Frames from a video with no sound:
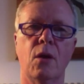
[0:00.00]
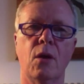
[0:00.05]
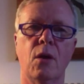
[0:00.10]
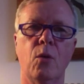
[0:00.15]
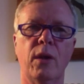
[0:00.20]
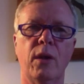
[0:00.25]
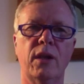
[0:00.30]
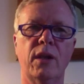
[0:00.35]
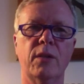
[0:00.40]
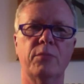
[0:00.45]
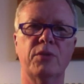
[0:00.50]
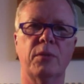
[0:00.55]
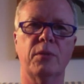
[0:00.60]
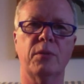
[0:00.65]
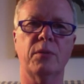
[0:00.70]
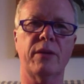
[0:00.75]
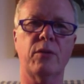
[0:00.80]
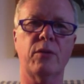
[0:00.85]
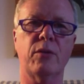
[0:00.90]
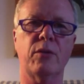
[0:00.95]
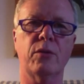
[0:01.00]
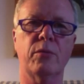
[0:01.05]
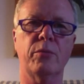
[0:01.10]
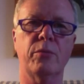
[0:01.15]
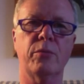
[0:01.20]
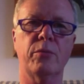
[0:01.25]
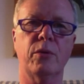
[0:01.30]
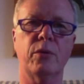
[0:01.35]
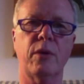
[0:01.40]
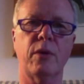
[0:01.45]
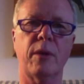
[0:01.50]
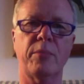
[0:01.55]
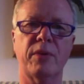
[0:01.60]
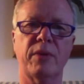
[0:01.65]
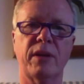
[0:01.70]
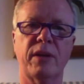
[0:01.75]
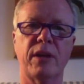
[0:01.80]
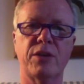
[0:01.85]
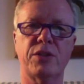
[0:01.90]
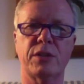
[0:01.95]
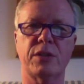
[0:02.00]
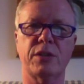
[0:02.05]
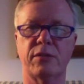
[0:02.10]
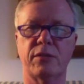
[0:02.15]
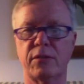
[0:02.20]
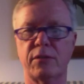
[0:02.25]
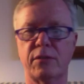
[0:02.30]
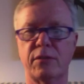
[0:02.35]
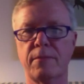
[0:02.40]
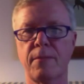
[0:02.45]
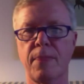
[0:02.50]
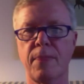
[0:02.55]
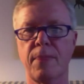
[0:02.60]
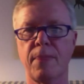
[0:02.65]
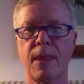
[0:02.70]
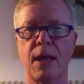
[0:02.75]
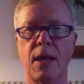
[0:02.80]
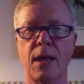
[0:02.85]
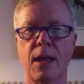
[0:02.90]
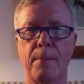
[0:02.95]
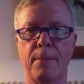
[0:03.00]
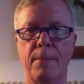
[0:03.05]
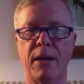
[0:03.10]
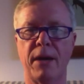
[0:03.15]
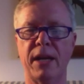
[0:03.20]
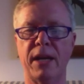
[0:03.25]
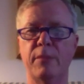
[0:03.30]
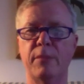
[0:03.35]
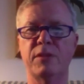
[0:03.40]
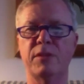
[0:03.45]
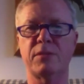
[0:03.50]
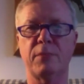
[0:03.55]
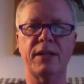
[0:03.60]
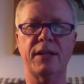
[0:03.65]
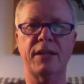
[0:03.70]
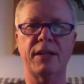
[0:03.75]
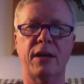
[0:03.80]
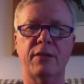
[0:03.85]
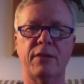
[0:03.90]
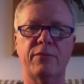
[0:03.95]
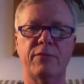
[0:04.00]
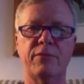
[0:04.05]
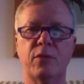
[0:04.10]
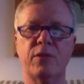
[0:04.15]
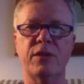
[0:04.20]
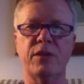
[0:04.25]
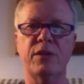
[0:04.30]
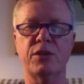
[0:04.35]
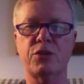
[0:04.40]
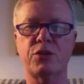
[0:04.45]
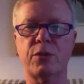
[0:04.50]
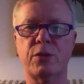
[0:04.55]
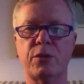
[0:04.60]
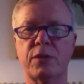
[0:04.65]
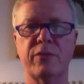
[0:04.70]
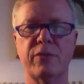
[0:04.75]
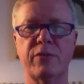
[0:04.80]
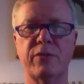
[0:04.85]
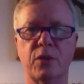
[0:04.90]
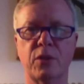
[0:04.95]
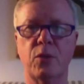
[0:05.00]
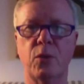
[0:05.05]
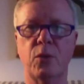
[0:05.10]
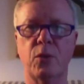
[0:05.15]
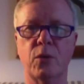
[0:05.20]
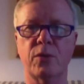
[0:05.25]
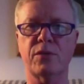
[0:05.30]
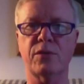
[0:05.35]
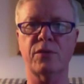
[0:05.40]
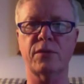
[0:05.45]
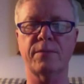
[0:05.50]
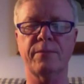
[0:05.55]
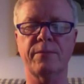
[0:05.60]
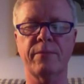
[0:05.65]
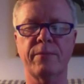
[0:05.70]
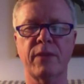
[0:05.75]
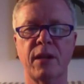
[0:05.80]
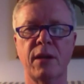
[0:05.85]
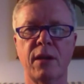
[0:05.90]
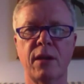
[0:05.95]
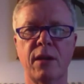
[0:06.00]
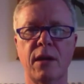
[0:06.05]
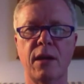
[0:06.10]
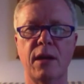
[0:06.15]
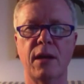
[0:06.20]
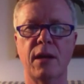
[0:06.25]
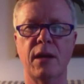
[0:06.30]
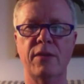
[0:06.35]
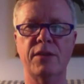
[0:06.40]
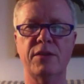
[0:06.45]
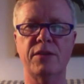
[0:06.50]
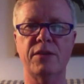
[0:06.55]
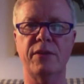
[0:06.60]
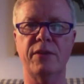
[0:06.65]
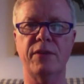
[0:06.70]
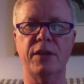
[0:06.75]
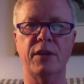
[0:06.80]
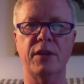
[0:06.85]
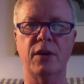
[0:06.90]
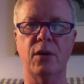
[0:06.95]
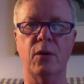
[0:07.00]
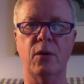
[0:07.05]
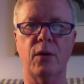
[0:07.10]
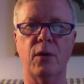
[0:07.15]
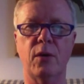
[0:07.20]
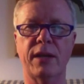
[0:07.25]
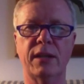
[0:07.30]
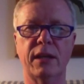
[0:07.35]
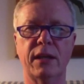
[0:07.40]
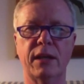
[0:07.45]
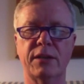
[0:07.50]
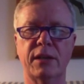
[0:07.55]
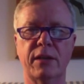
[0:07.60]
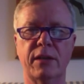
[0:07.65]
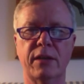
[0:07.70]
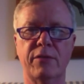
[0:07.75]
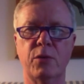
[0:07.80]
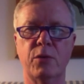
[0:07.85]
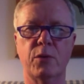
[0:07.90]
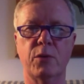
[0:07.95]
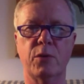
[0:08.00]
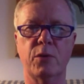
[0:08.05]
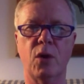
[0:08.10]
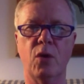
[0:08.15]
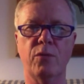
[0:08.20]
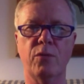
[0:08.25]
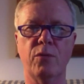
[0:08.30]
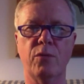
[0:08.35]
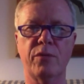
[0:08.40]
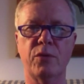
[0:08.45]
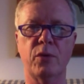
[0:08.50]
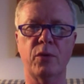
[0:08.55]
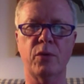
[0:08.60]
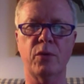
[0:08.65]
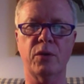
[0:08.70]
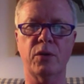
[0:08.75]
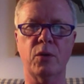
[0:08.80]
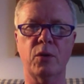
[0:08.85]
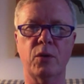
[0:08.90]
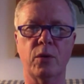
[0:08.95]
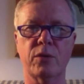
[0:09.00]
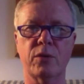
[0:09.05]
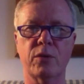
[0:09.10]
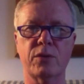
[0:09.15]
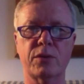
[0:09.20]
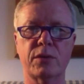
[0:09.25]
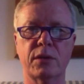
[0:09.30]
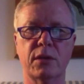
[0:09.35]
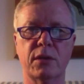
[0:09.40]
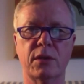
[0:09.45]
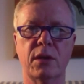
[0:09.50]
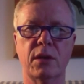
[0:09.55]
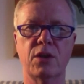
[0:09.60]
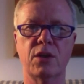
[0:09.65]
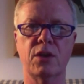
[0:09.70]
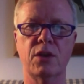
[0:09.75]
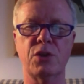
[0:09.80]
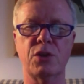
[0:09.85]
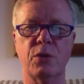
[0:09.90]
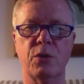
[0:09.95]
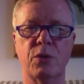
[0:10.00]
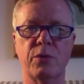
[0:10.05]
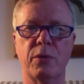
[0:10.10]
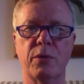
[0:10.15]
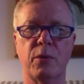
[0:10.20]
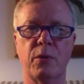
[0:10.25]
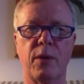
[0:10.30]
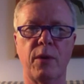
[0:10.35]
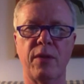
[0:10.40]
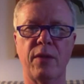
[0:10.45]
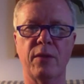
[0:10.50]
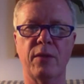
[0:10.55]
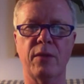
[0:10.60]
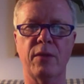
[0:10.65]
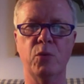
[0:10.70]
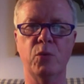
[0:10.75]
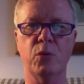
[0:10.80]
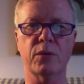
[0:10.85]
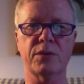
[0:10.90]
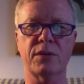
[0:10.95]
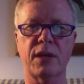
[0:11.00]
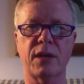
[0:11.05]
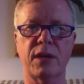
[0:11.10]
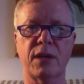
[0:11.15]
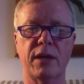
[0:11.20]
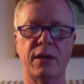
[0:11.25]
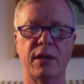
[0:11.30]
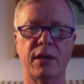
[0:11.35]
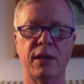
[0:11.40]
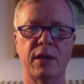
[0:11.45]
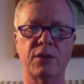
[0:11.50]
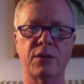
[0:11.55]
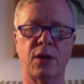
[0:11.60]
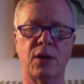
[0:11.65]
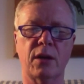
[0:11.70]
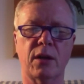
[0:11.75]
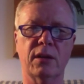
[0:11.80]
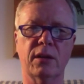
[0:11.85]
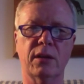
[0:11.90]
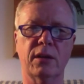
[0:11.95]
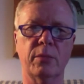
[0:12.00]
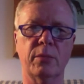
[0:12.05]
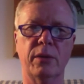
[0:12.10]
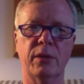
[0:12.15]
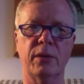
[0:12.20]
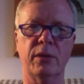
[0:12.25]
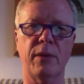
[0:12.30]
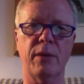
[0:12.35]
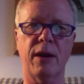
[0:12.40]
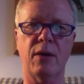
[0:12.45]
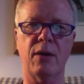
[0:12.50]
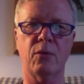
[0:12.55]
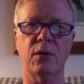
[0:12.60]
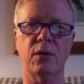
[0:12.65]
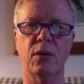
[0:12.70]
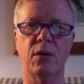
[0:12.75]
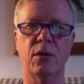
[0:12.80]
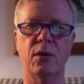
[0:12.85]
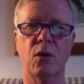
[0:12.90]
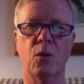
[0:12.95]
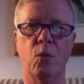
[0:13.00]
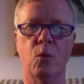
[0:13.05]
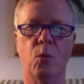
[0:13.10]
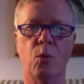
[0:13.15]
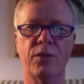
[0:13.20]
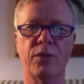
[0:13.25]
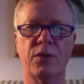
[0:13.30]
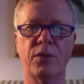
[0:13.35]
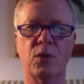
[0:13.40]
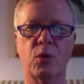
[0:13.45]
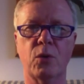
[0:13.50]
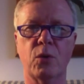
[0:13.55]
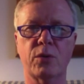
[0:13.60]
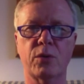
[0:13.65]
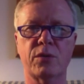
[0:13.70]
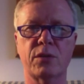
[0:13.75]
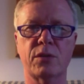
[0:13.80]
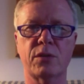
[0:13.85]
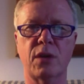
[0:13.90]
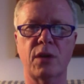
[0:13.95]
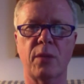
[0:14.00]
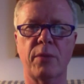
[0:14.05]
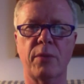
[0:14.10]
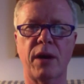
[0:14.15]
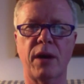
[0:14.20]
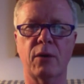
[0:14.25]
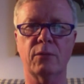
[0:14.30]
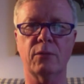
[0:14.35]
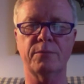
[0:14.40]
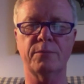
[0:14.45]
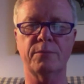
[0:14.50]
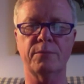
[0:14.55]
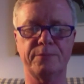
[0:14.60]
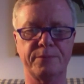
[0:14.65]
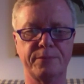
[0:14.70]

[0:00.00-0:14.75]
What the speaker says: Welcome to MicroComputer Applications. My name is Mike Camper, the instructor for the course. In this video, I'd like to give you an overview of the course, show you around the Moodle site, and talk a little bit about what the course is all about.